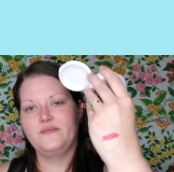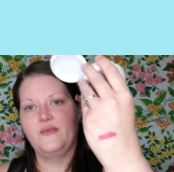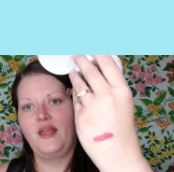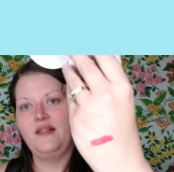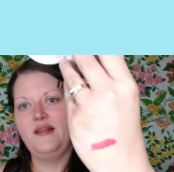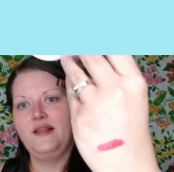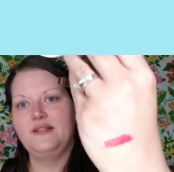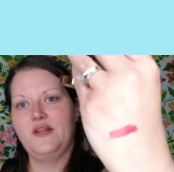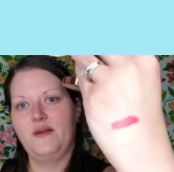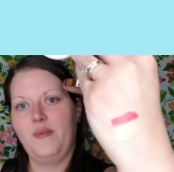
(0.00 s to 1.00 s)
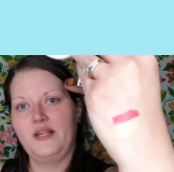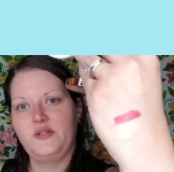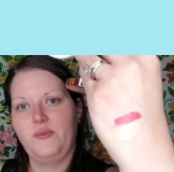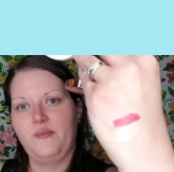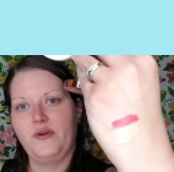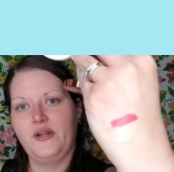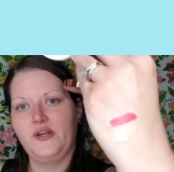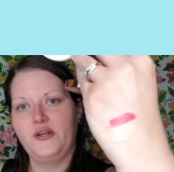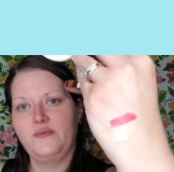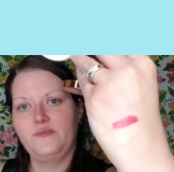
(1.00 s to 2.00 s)
I think that's going to match me pretty
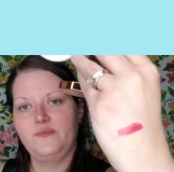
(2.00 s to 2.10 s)
good.